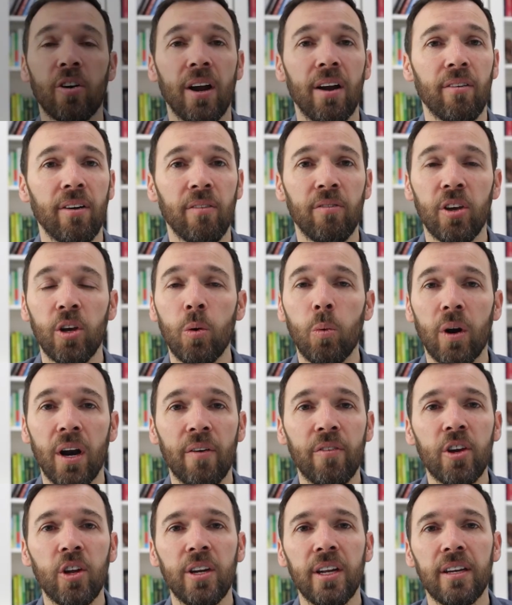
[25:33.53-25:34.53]
review, whatever
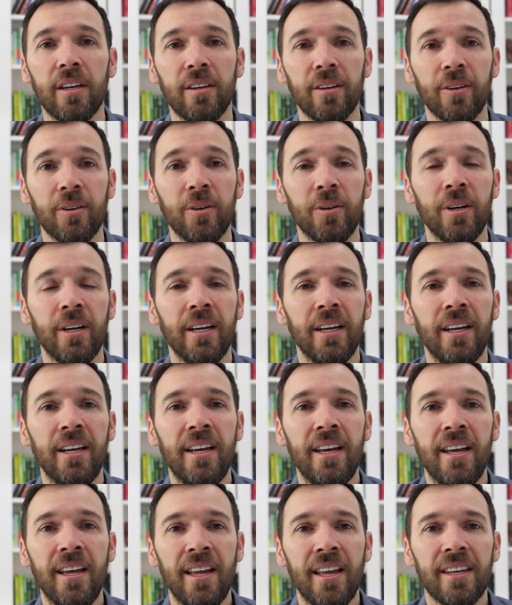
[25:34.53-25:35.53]
you need to do
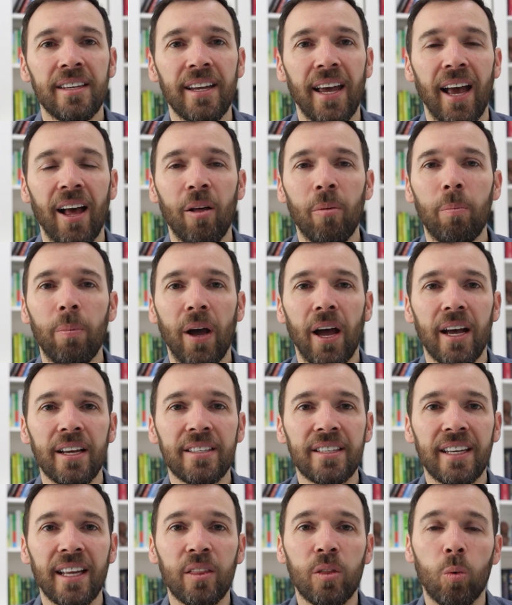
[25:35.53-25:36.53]
to help us
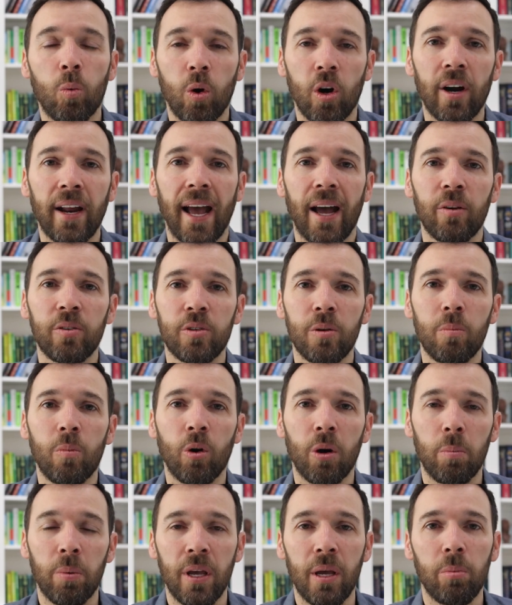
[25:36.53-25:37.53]
get the word out to more
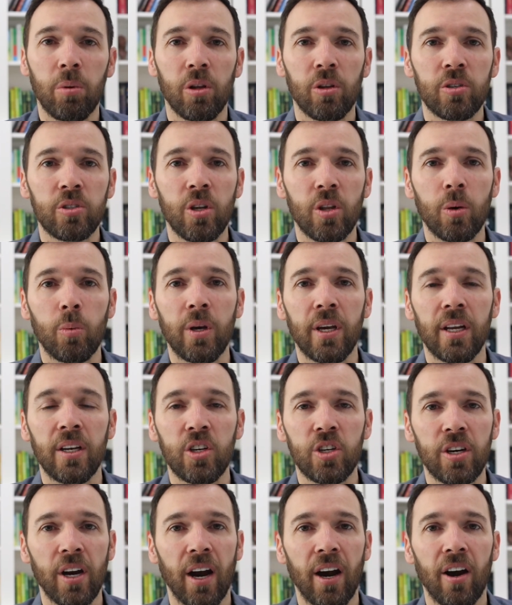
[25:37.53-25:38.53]
people so that we can
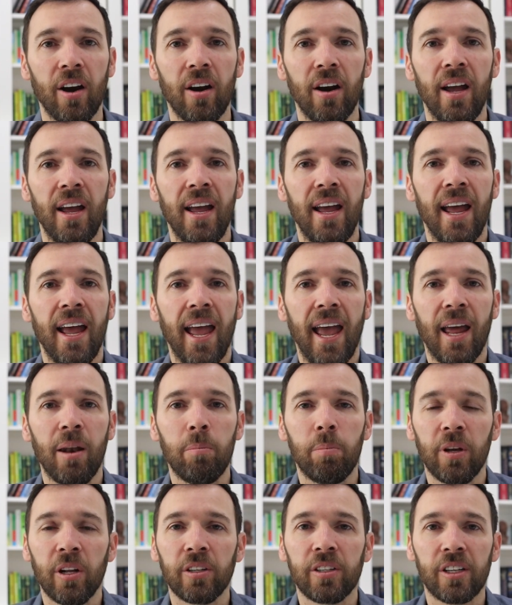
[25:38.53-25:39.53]
share and
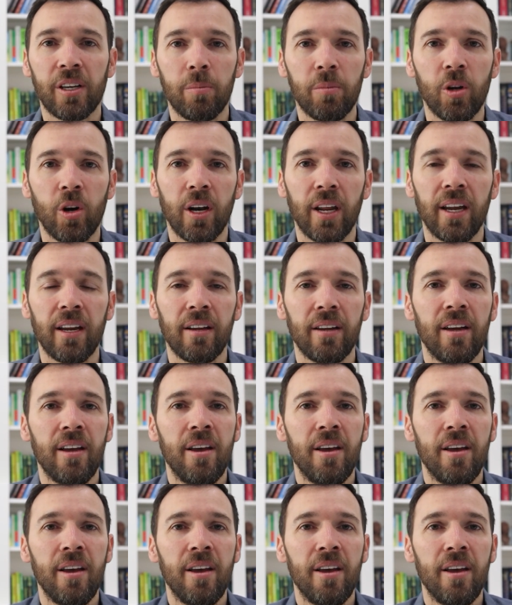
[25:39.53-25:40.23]
build a community.